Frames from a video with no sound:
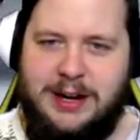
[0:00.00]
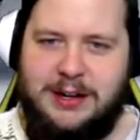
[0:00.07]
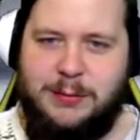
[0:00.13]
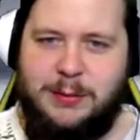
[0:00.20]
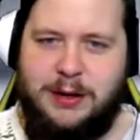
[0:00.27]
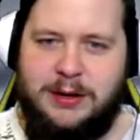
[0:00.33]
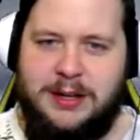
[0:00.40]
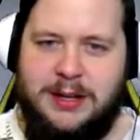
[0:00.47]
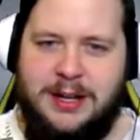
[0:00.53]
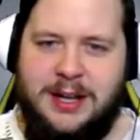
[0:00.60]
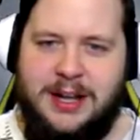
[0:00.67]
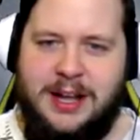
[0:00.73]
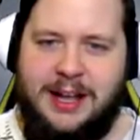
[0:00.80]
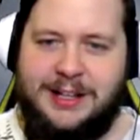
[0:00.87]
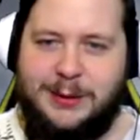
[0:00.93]
one.
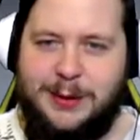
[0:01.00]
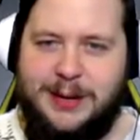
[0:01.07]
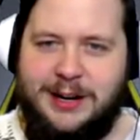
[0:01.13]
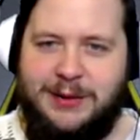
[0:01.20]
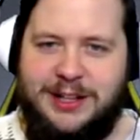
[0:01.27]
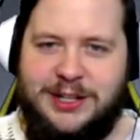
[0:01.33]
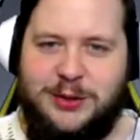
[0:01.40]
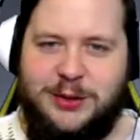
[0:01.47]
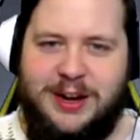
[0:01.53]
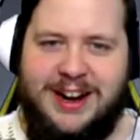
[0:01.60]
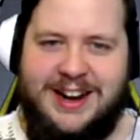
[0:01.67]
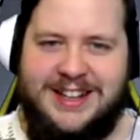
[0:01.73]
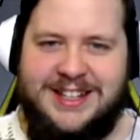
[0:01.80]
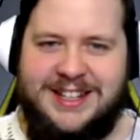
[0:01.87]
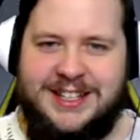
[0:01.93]
This is what I really
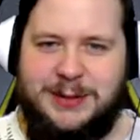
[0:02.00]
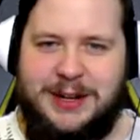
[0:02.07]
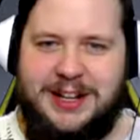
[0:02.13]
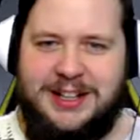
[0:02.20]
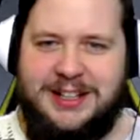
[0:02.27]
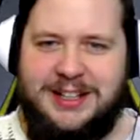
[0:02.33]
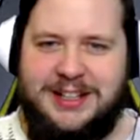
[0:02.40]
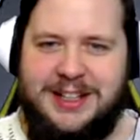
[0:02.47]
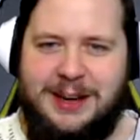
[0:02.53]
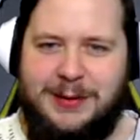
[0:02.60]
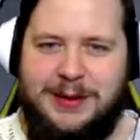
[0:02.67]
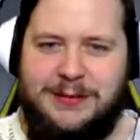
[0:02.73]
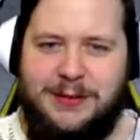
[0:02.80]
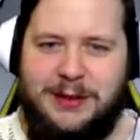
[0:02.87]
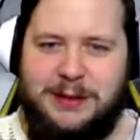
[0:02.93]
tried as well. I
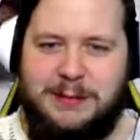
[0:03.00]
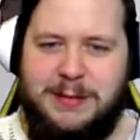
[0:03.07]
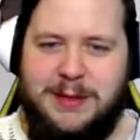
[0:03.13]
went for the